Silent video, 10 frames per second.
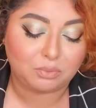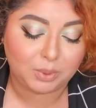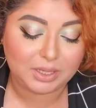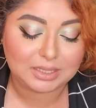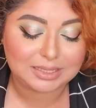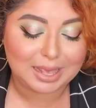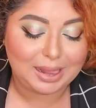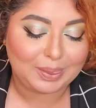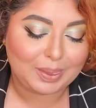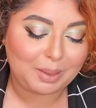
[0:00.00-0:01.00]
of weeks.
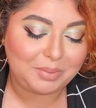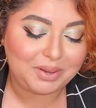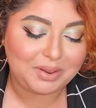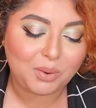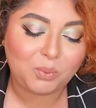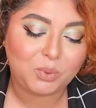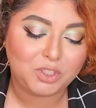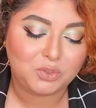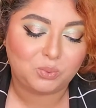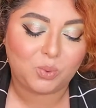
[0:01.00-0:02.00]
Let me know
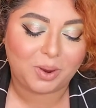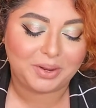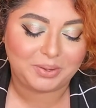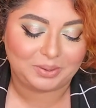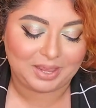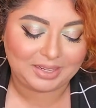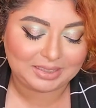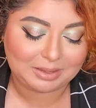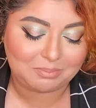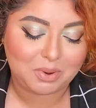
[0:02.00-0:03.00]
which one you
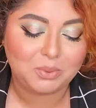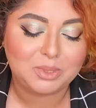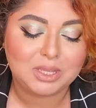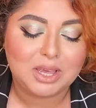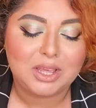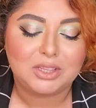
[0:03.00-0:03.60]
like the most.